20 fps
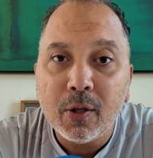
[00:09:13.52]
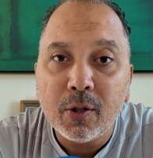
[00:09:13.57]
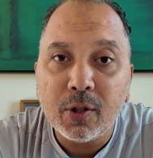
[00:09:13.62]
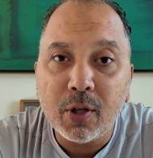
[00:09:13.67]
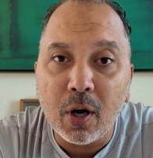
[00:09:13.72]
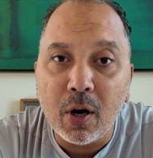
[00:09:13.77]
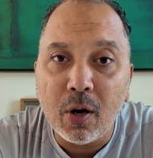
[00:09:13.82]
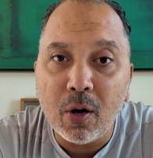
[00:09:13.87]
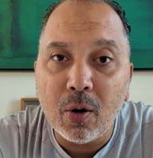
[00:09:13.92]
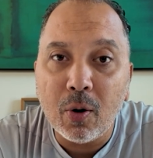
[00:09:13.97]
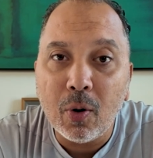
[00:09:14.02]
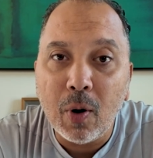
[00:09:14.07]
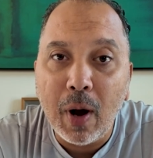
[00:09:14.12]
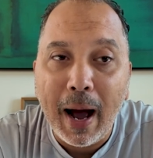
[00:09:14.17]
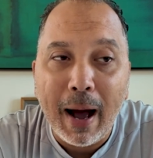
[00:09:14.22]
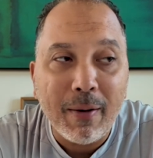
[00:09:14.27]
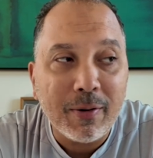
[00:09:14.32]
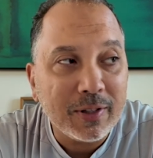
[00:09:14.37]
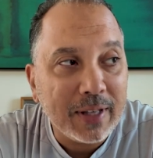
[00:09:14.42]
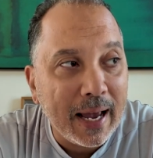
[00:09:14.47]
So
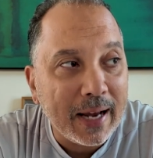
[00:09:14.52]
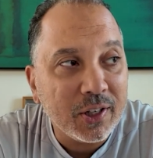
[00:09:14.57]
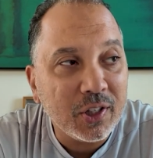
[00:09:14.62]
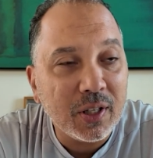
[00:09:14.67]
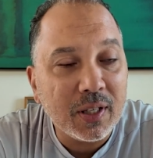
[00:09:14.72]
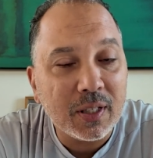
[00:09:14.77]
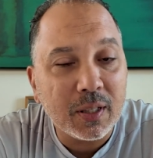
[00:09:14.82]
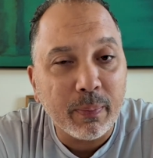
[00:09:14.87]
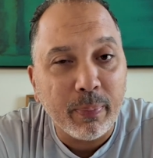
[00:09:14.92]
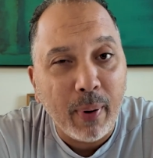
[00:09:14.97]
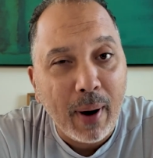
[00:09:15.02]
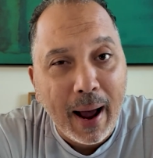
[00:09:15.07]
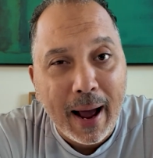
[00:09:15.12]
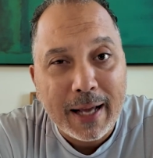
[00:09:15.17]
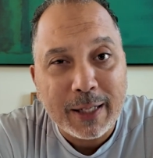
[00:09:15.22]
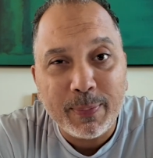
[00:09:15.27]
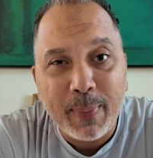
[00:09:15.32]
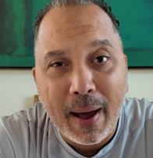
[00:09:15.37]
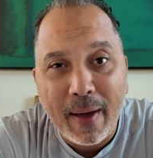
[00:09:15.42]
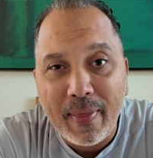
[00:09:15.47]
I was actually
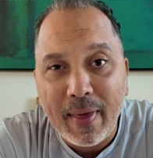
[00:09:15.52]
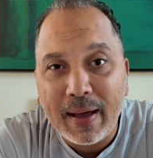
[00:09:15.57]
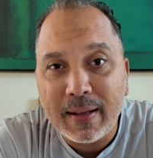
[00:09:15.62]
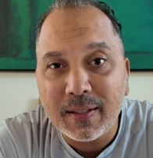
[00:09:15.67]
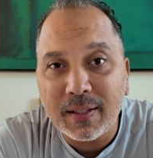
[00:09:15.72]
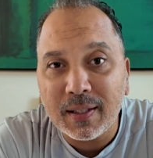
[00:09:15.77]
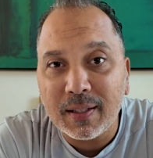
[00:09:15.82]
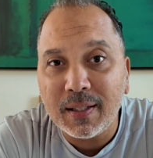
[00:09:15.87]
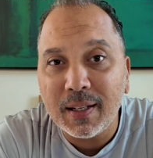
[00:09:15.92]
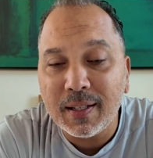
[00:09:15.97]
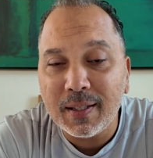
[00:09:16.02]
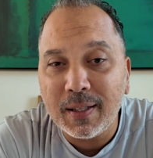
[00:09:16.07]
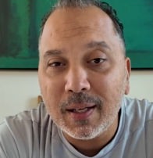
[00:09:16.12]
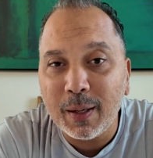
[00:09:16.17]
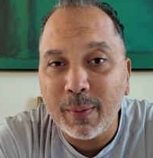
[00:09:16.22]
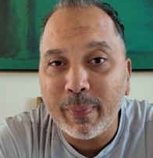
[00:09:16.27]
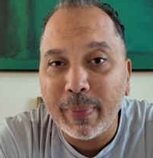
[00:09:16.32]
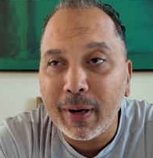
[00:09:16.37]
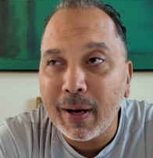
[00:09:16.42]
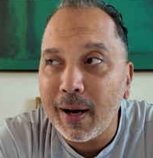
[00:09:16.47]
surprised by that
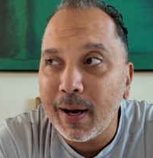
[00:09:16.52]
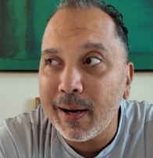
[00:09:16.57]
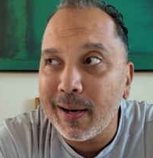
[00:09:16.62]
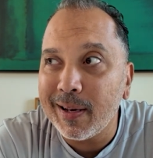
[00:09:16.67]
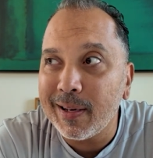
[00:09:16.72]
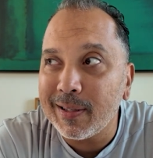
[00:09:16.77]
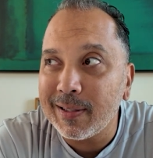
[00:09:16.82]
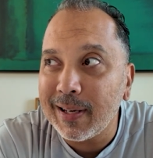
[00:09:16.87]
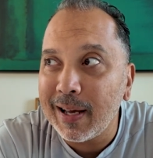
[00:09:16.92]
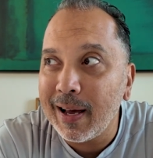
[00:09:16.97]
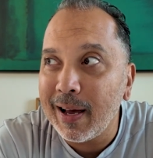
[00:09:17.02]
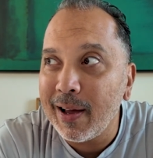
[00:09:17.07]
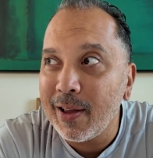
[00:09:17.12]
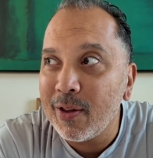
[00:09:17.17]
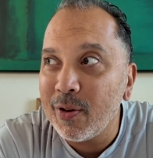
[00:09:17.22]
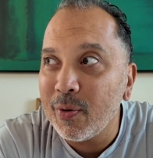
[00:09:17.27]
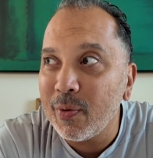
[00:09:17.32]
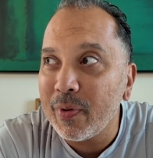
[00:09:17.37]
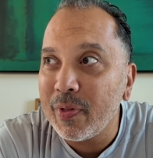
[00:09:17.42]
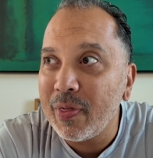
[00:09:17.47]
statistic, because
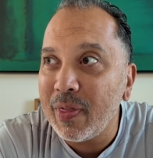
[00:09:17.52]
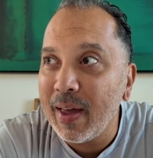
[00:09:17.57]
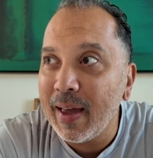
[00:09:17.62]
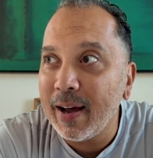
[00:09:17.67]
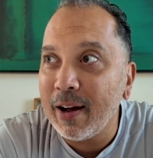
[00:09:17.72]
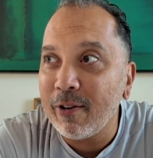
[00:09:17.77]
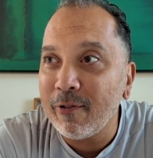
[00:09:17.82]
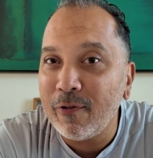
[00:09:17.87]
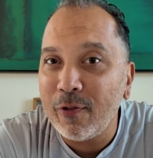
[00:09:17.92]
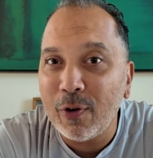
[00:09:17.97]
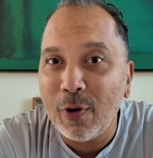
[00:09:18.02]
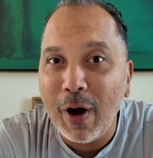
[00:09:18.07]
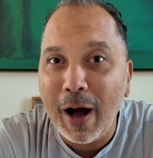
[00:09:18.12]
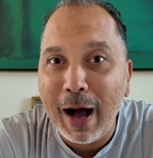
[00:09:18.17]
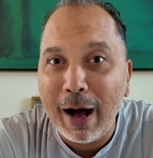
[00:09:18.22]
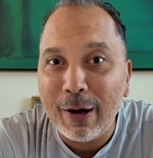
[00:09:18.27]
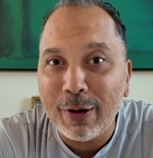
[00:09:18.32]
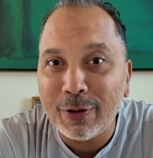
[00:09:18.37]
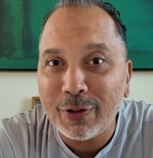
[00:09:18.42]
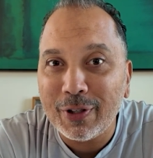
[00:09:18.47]
you would think a full
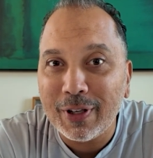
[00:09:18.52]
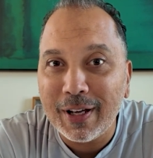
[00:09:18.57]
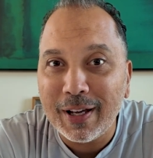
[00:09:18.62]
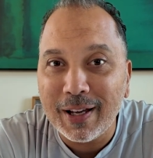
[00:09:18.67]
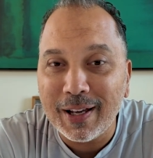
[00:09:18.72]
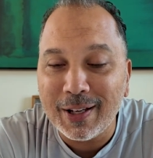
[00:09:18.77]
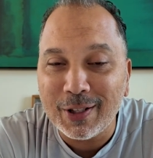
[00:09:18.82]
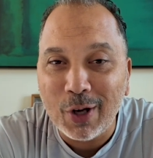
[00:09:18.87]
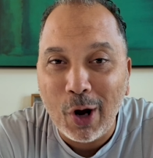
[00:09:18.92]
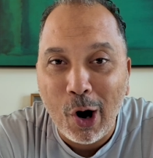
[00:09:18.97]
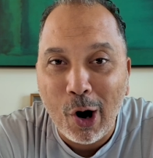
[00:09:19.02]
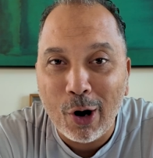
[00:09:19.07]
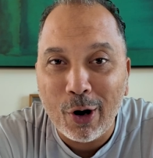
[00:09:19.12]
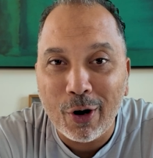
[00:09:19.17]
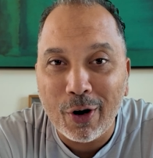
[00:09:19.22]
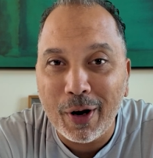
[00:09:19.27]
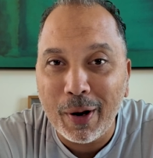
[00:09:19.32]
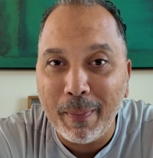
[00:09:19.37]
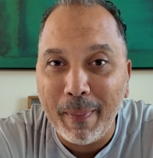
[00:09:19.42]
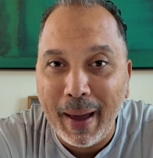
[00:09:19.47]
house is
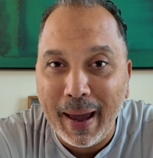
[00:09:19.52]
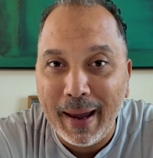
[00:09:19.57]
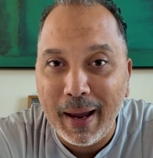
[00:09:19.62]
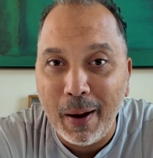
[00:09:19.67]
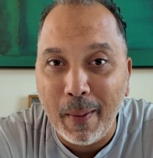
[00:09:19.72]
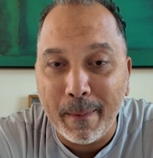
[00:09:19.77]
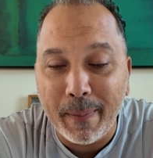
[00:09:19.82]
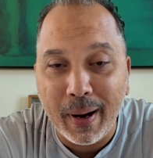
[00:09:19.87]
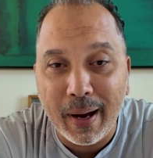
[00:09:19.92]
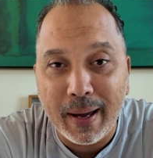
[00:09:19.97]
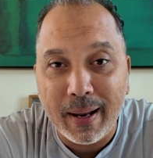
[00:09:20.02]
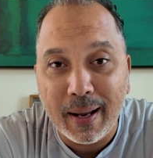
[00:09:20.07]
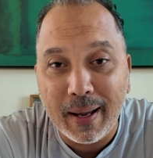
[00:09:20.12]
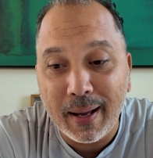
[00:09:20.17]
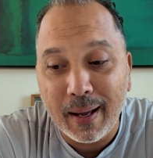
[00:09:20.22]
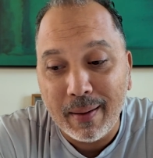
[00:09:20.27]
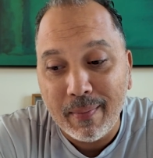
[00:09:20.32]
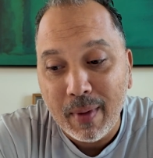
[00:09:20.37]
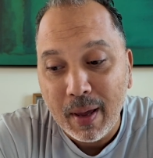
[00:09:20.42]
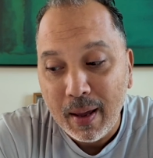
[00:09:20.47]
harder to make,
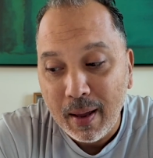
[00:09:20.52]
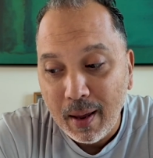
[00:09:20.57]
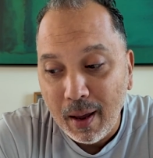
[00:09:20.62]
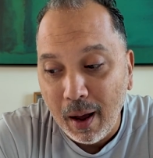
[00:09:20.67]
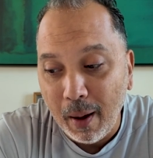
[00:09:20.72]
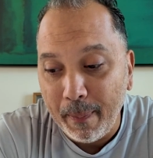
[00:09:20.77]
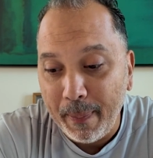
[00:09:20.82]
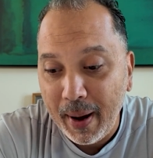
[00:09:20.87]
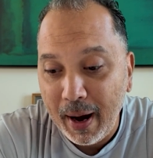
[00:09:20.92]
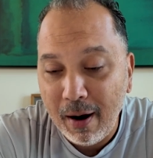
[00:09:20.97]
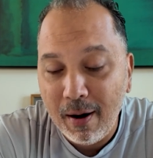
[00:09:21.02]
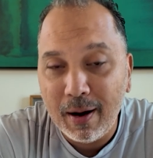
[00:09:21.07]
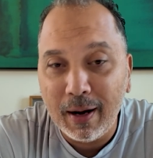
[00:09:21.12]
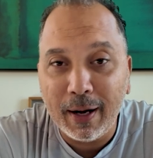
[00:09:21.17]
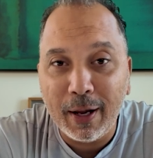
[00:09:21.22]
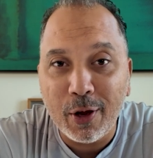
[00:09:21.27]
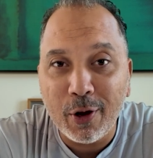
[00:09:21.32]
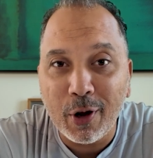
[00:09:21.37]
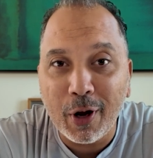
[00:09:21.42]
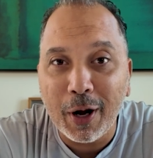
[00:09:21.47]
but
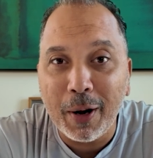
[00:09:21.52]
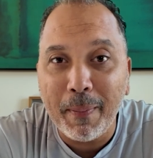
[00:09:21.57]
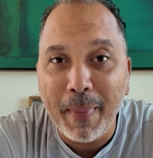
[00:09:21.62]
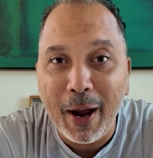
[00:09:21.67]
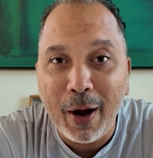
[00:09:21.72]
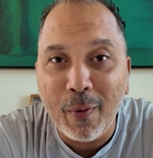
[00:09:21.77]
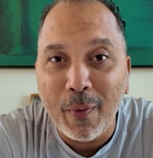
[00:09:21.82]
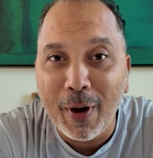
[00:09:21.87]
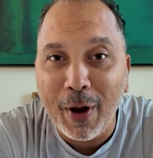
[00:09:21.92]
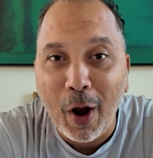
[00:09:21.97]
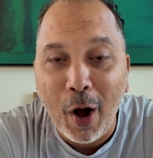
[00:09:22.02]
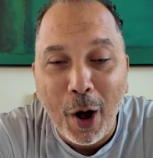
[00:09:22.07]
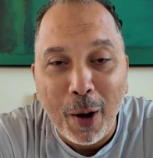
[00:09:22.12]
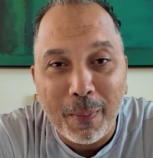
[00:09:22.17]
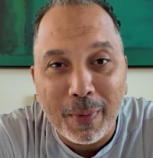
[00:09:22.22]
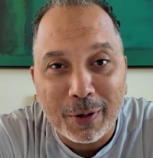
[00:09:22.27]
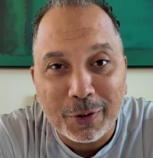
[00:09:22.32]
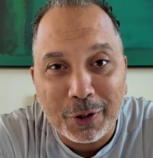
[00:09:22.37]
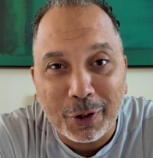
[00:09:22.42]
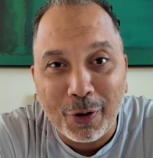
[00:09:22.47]
apparently you're going to make one
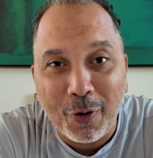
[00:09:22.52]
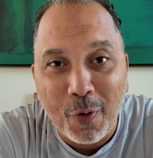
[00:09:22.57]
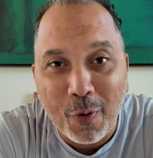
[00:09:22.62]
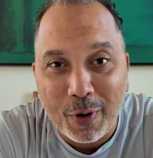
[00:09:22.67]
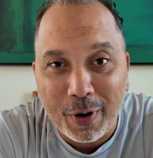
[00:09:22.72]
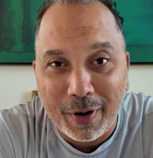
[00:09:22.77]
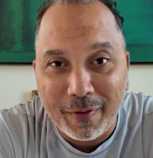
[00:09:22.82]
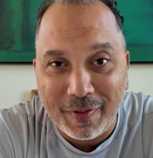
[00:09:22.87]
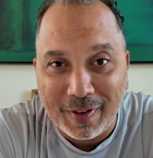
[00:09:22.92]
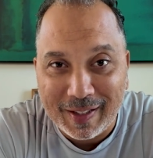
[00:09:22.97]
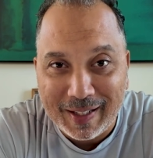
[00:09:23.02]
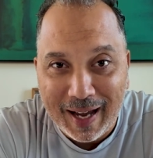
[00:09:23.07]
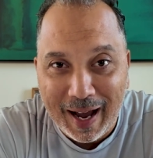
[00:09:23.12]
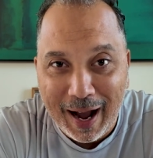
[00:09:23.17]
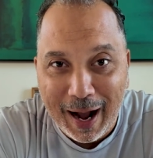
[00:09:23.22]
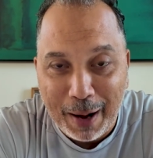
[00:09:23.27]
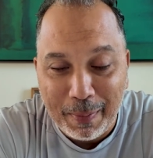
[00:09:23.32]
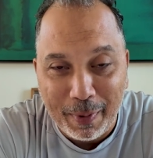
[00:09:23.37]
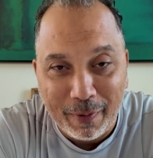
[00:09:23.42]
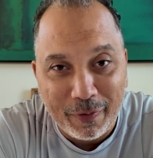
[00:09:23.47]
almost a quarter of the
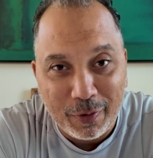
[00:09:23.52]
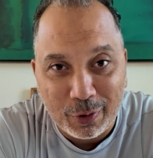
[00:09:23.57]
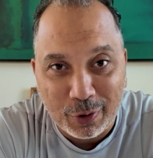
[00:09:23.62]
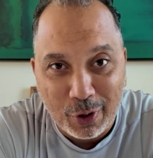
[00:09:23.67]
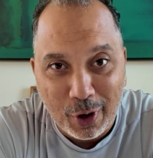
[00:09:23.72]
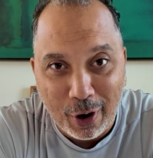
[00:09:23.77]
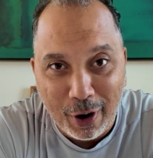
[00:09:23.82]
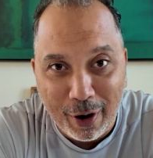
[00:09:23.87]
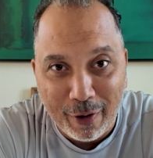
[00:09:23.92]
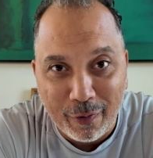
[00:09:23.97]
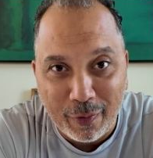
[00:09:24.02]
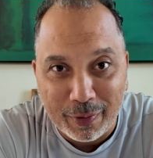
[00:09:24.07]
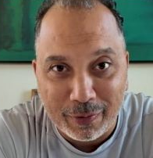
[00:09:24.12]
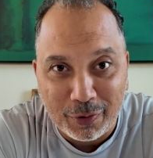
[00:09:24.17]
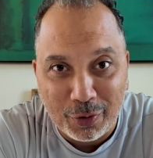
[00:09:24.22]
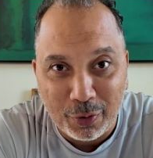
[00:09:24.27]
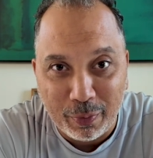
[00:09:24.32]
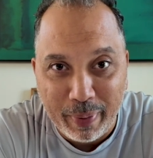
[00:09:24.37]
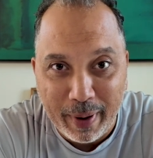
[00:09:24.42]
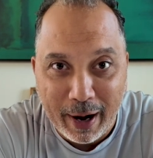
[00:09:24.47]
time if you start off with
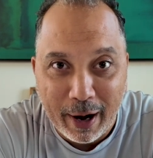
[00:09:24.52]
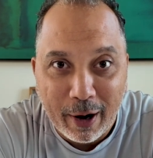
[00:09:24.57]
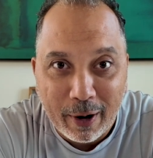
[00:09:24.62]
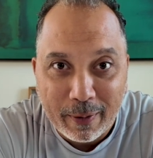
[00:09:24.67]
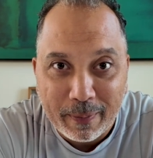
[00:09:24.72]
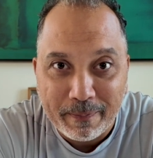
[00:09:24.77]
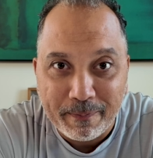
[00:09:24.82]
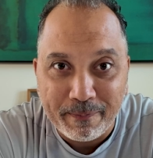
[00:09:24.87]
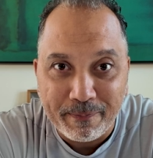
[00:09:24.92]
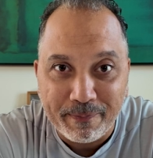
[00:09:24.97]
2 pair.